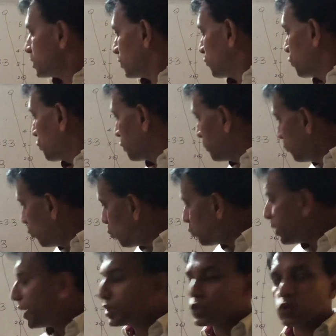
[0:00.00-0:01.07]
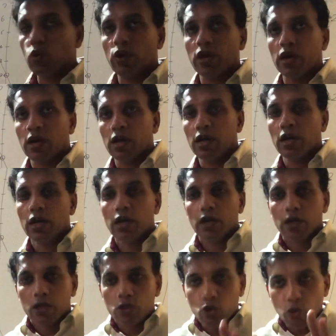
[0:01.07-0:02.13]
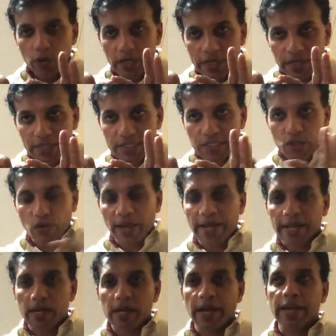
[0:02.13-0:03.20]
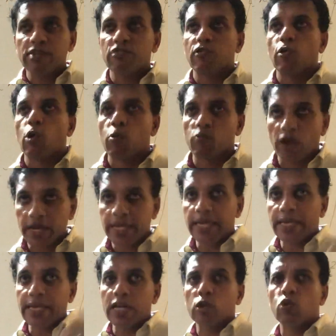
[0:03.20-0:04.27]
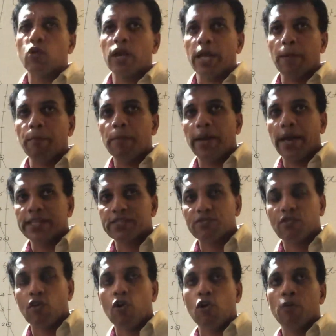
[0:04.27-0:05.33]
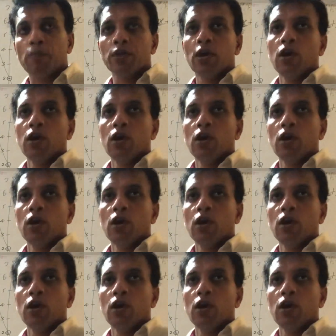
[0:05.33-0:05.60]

If you remove the x square, you will get a straight line form, y equal mx form,